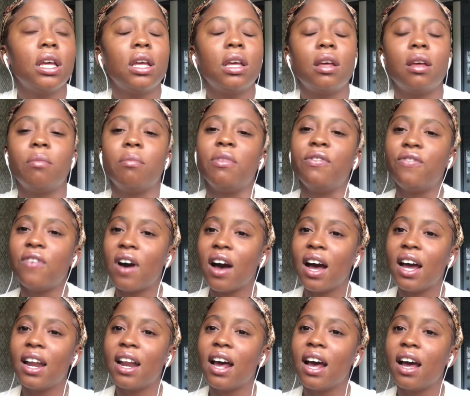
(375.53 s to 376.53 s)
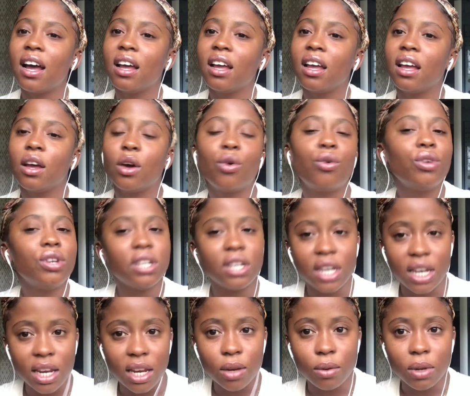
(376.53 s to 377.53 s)
my father couldn't
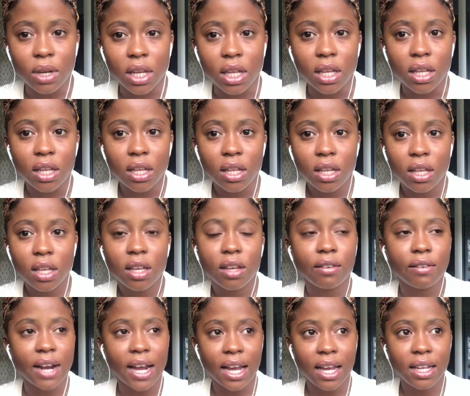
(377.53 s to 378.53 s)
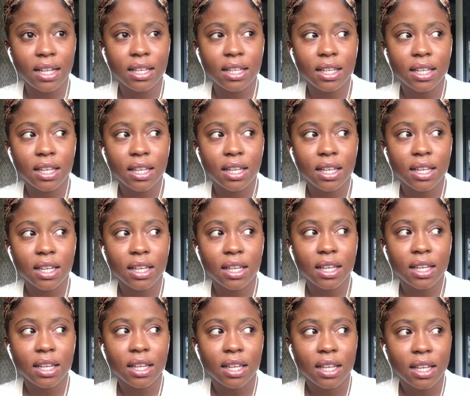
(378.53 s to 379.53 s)
deal with it. Right?
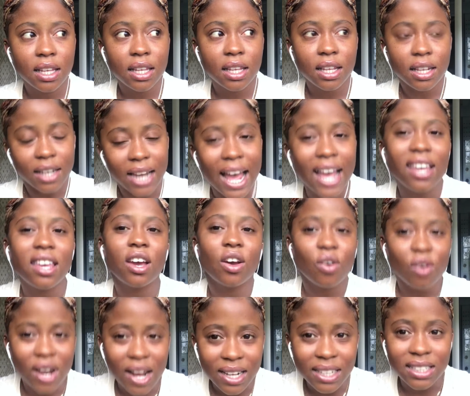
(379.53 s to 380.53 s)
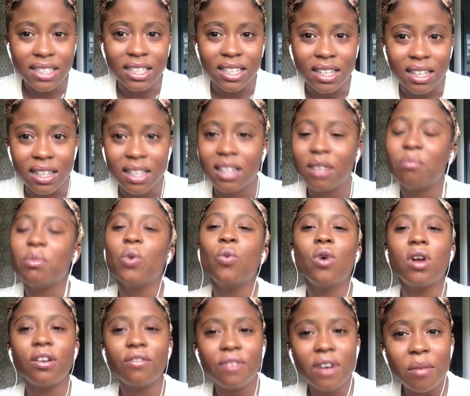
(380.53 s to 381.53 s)
Like you could have seen. My whole
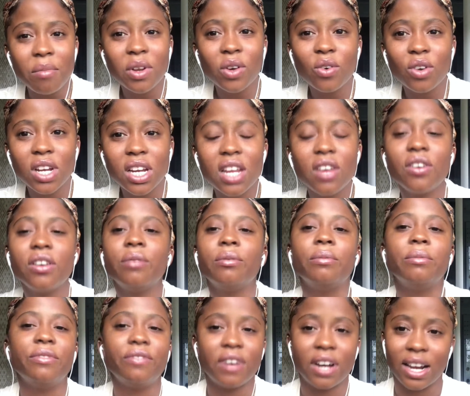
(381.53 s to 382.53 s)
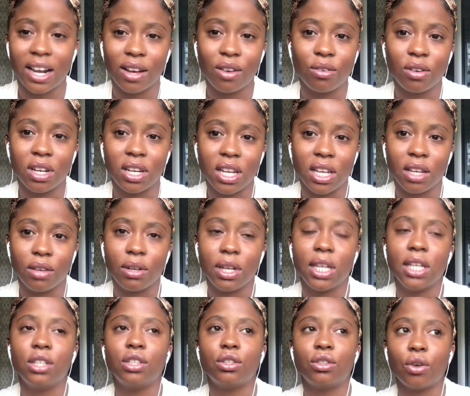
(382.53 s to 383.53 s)
family could have deal with it, but my father couldn't deal with it.
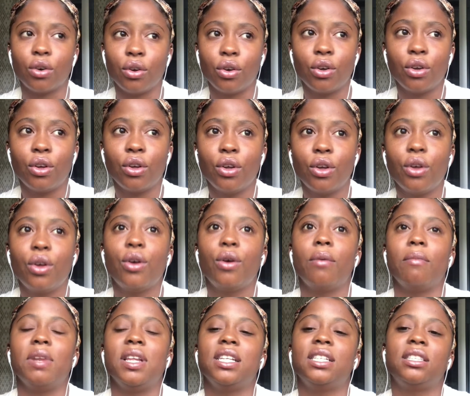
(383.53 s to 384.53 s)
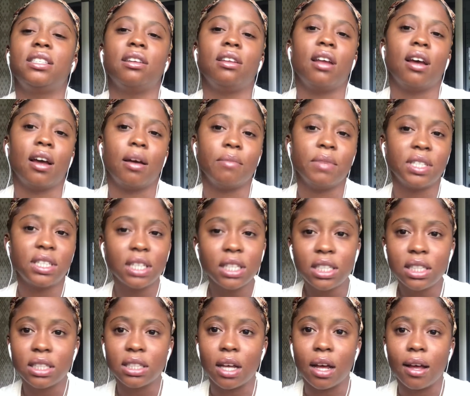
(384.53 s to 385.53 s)
So I just stayed down with my
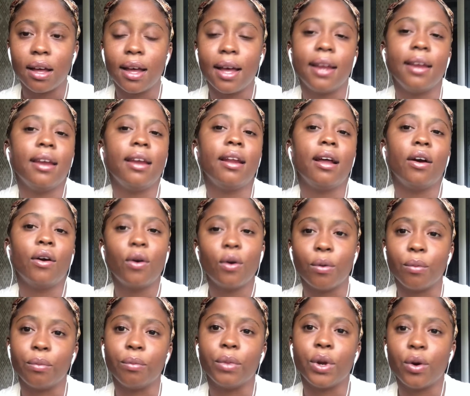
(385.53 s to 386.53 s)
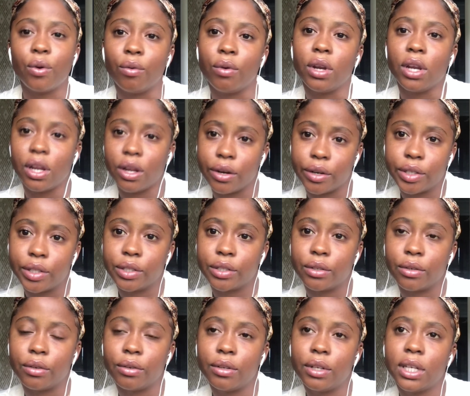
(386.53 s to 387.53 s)
sister. I need to come down there so
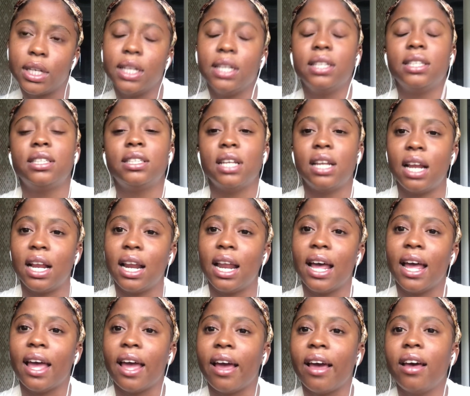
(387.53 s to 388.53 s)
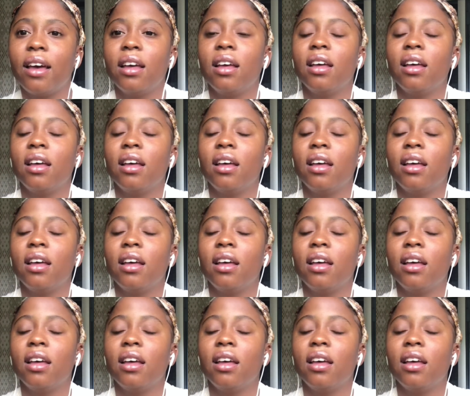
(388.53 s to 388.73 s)
instead of like